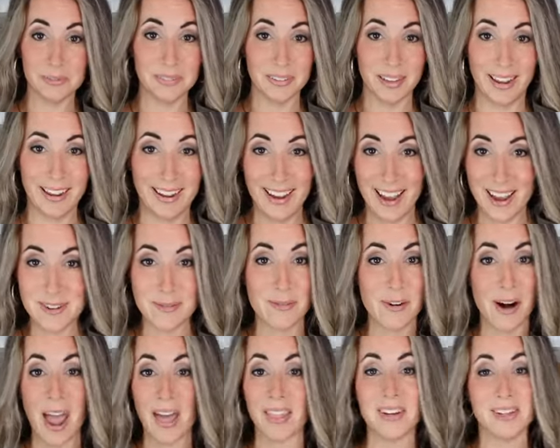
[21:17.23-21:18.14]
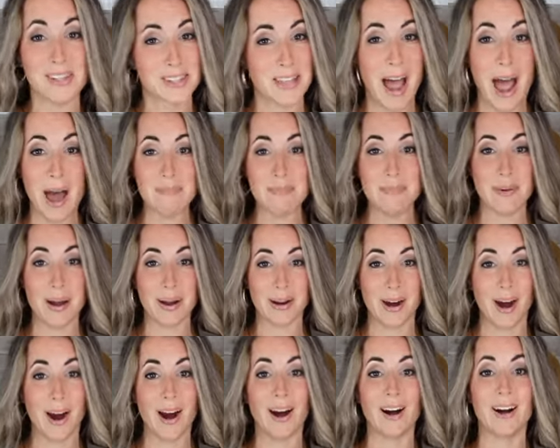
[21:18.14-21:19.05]
like I'd rather just hop in my
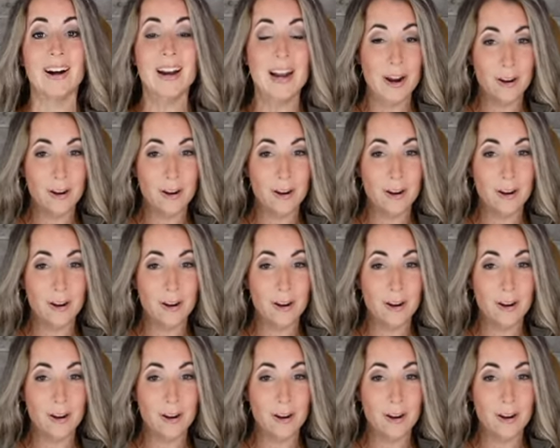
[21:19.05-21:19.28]
car